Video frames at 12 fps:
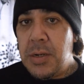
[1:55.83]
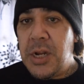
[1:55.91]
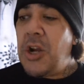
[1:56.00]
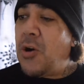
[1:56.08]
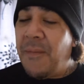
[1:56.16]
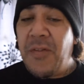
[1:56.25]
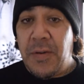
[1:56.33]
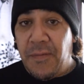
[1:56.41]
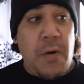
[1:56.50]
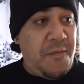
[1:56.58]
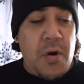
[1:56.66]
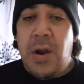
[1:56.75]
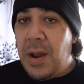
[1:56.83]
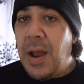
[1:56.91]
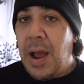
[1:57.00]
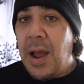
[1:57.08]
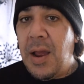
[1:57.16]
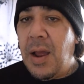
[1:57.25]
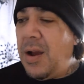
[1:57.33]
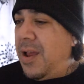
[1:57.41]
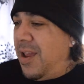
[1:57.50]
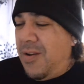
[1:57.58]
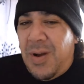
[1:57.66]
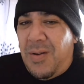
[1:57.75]
You know who I'm gonna vote for?
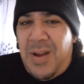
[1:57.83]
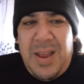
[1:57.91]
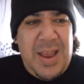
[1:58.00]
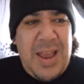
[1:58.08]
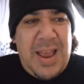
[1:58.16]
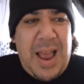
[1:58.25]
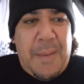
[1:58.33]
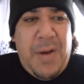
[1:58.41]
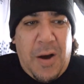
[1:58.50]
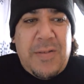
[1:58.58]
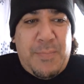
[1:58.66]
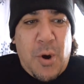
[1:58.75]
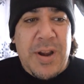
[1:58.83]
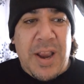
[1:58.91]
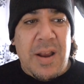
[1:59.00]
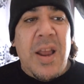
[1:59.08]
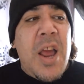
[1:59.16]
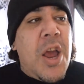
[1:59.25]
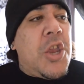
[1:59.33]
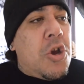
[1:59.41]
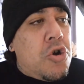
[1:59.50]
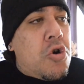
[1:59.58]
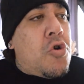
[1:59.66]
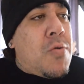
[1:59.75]
I was born here.
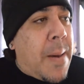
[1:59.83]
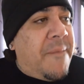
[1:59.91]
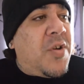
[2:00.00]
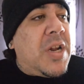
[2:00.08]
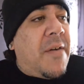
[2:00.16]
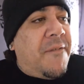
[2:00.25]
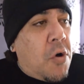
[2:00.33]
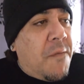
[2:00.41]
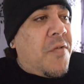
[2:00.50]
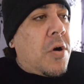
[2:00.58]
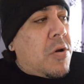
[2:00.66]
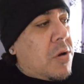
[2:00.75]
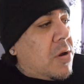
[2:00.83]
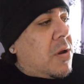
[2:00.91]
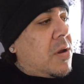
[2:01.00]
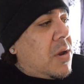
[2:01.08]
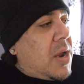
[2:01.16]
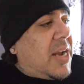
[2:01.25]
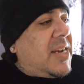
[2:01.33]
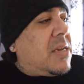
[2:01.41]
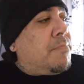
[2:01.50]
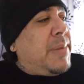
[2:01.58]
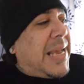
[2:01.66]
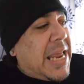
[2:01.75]
You know who I'm gonna vote for? In
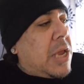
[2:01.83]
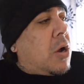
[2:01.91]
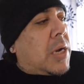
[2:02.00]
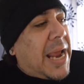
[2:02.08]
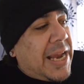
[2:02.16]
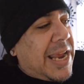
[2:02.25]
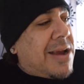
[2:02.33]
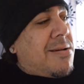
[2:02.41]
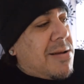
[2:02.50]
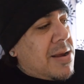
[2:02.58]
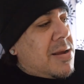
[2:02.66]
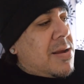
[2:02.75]
this video right here?